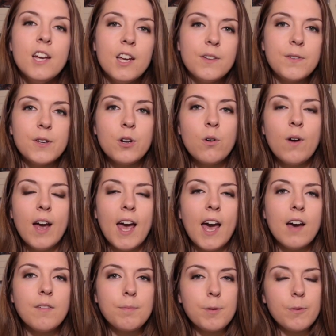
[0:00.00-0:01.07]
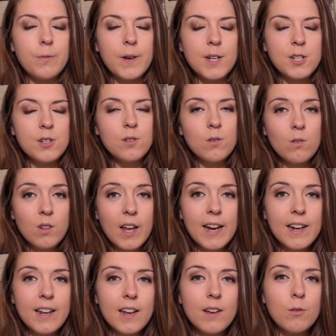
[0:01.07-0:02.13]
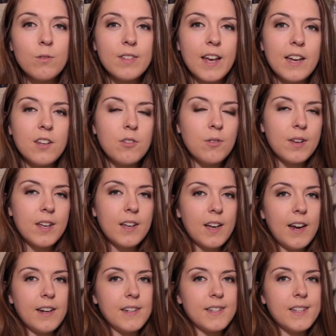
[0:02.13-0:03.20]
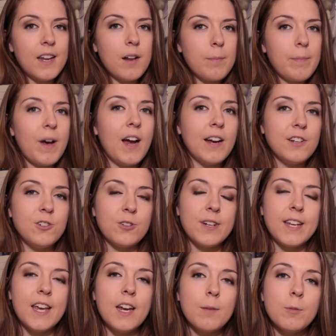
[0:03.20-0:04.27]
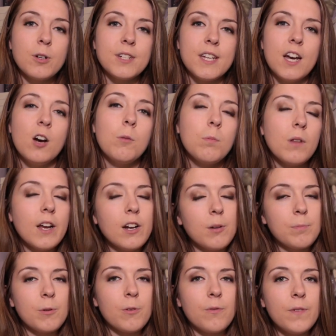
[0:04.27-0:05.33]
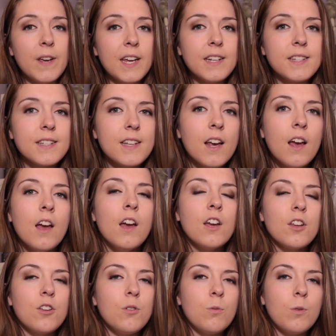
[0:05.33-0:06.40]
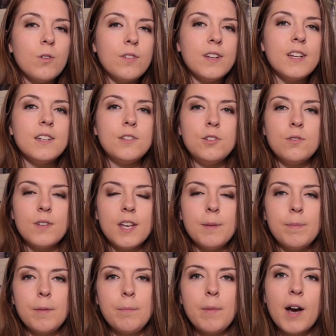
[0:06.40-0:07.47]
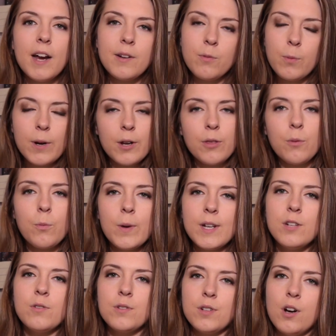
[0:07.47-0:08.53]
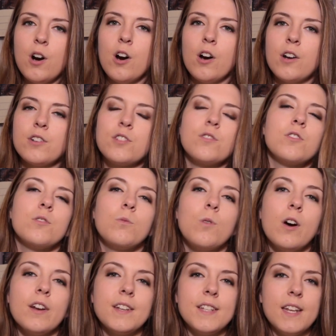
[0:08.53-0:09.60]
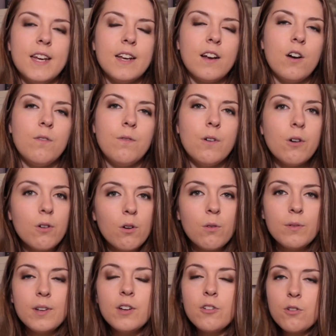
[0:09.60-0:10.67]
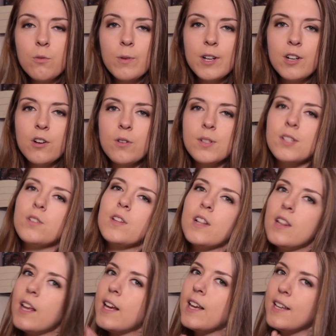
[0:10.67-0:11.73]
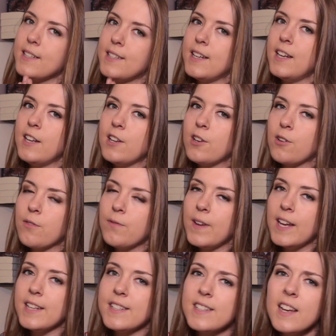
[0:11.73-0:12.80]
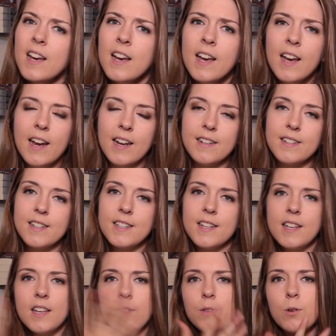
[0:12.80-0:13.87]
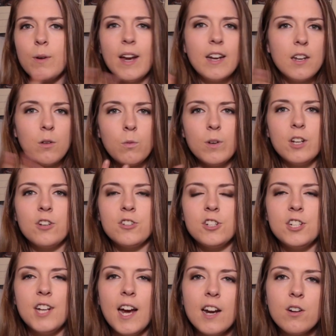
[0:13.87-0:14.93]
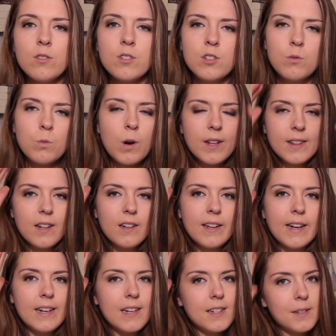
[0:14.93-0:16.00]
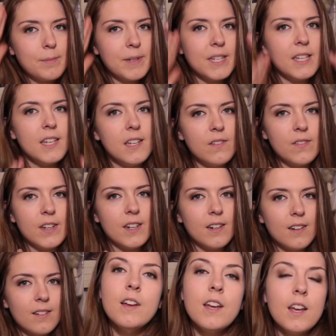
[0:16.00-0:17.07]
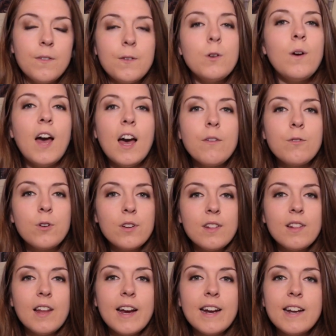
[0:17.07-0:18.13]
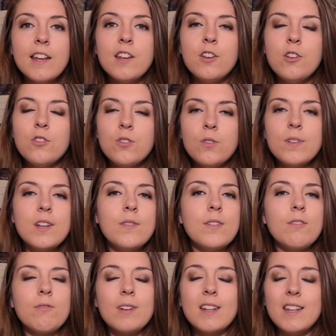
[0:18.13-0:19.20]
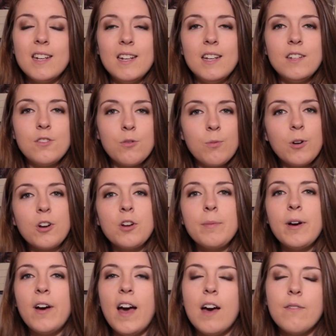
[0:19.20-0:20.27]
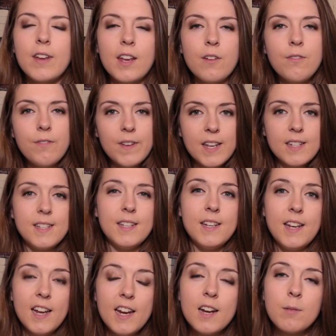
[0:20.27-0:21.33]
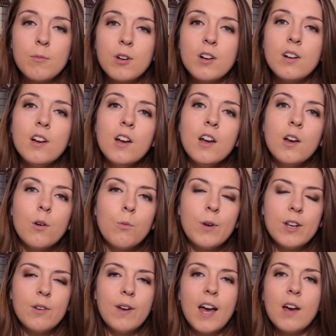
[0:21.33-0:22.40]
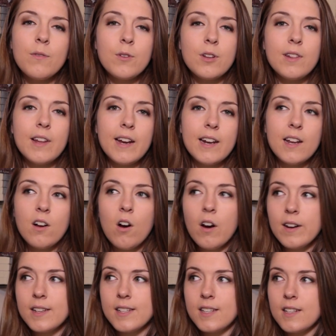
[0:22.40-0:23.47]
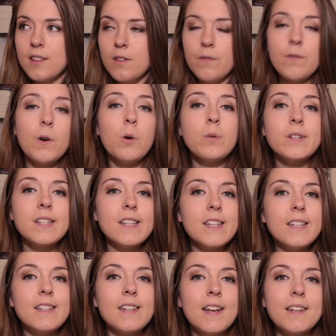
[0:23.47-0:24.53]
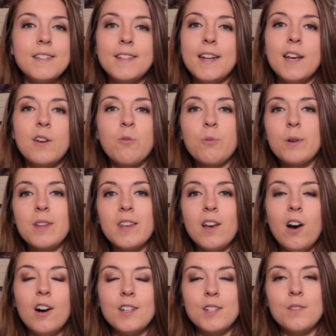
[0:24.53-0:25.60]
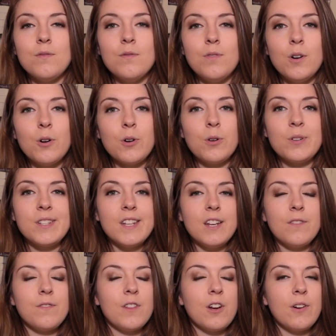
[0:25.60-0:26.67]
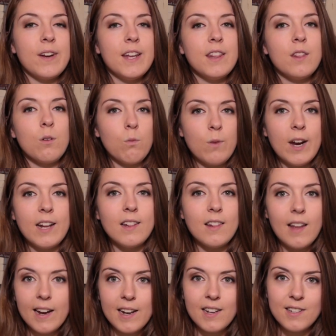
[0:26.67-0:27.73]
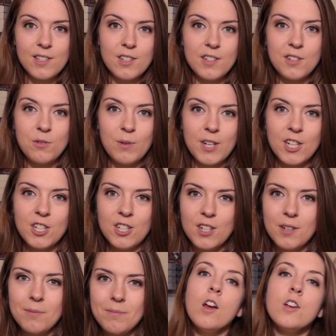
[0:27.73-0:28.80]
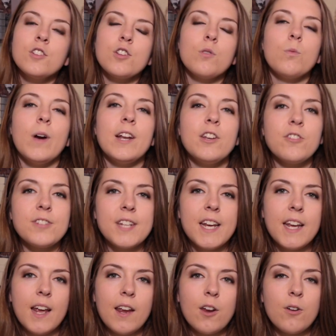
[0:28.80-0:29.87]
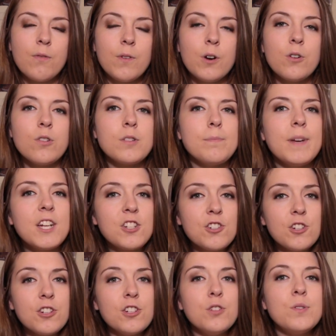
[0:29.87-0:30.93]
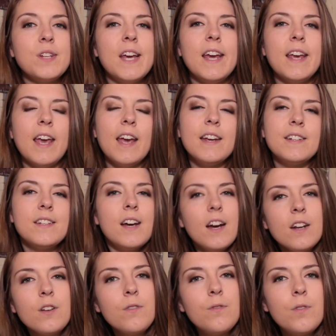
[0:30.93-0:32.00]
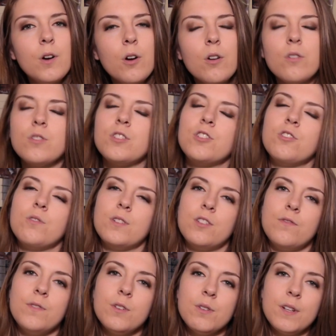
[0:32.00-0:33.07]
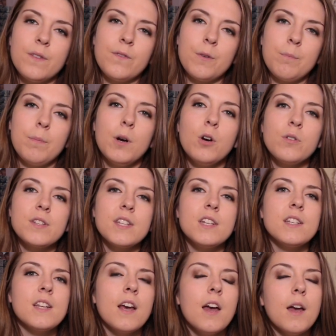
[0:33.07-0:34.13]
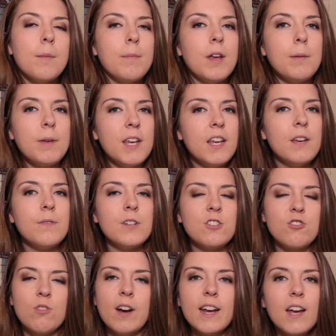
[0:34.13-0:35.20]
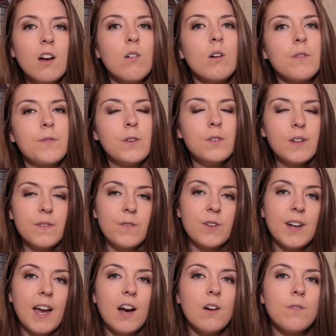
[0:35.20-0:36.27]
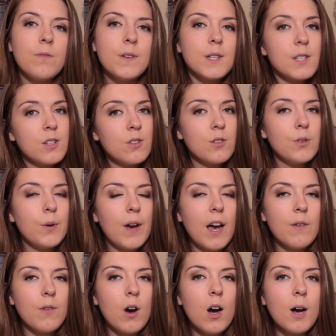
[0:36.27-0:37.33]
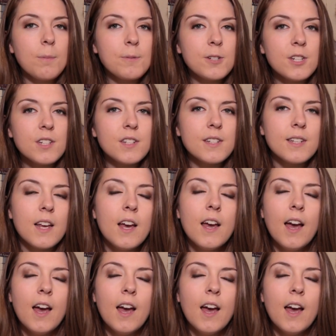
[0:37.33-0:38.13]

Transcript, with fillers: If you don't have professional lighting that you can kind of set up behind your camera to help light up your face you will need to keep in mind where the windows are. So you wanna take a photo near a window so the light is hitting your face and doesn't give you any weird shadows. You want the lighting to be even. If you have good lighting, you don't even really need to worry about having a fancy camera. When you have good lighting, honestly, the phones these days take really awesome photos if they're in the right lighting situation. So when you're taking your photos, make sure you take a ton of photos, do a few different poses, maybe even try out a few different outfits so you have options.